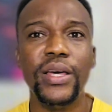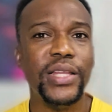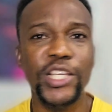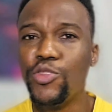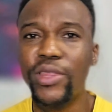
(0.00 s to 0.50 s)

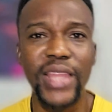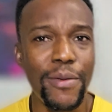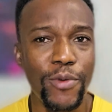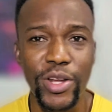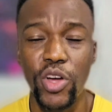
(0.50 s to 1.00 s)
There's no
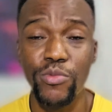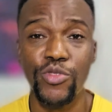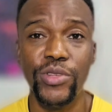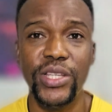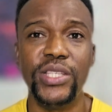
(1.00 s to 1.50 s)
time when it comes
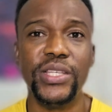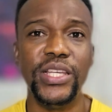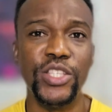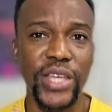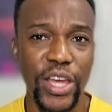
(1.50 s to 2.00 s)
to this.
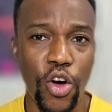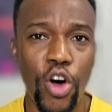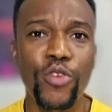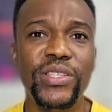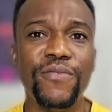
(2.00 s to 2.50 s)
It
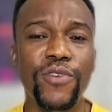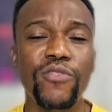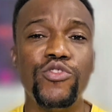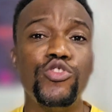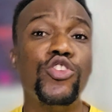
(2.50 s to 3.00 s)
always
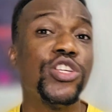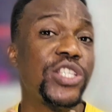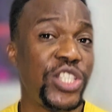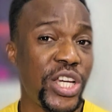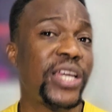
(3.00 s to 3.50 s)
involves you
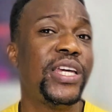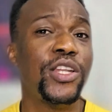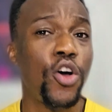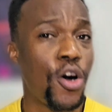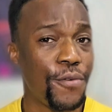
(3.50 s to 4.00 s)
just
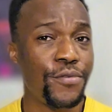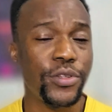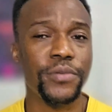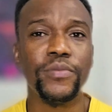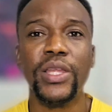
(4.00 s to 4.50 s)
checking
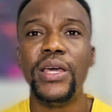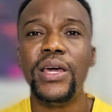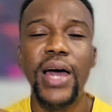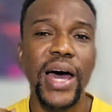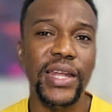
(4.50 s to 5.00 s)
often.
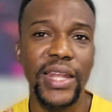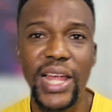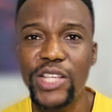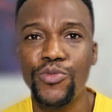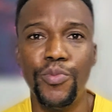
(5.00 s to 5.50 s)
And the
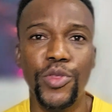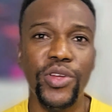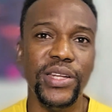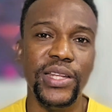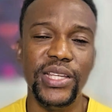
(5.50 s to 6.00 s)
last but
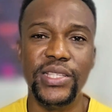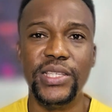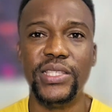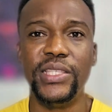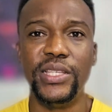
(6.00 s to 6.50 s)
not the least
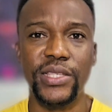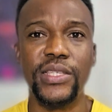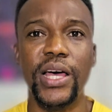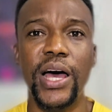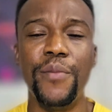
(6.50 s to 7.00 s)
is
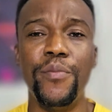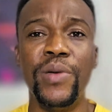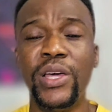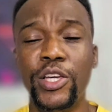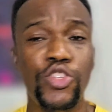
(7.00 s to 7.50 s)
this.
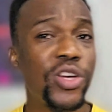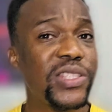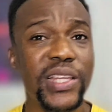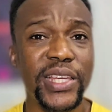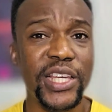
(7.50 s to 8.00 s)

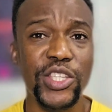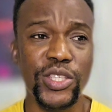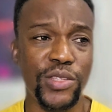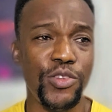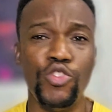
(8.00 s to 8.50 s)
Just in
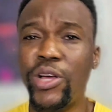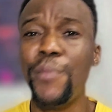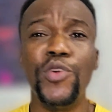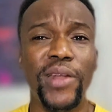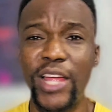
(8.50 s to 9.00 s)
case you
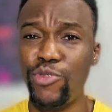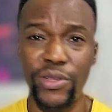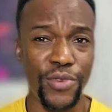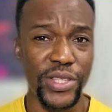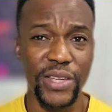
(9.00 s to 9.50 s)
can't be online
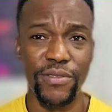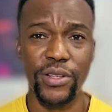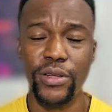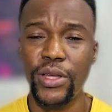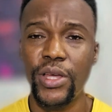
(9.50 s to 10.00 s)

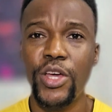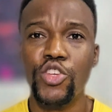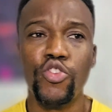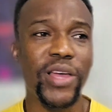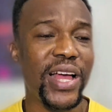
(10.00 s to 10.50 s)
24/7.
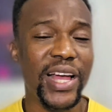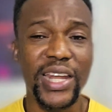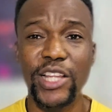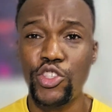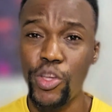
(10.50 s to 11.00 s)
So you can
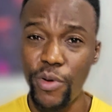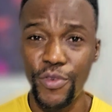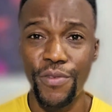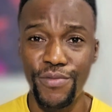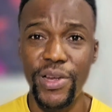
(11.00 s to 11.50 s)
gather some of
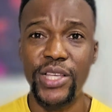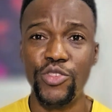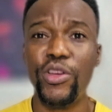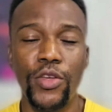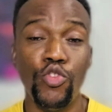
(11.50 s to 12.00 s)
your friends.
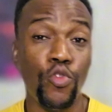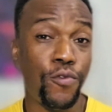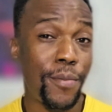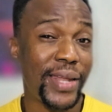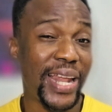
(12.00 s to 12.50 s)
You could
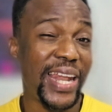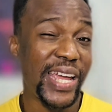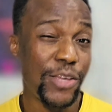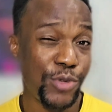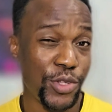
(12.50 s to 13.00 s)
form an
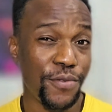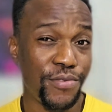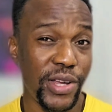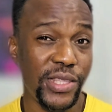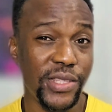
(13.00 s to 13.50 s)
alliance with your
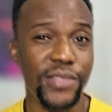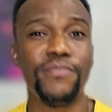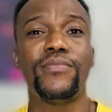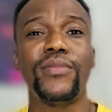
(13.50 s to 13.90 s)
friends.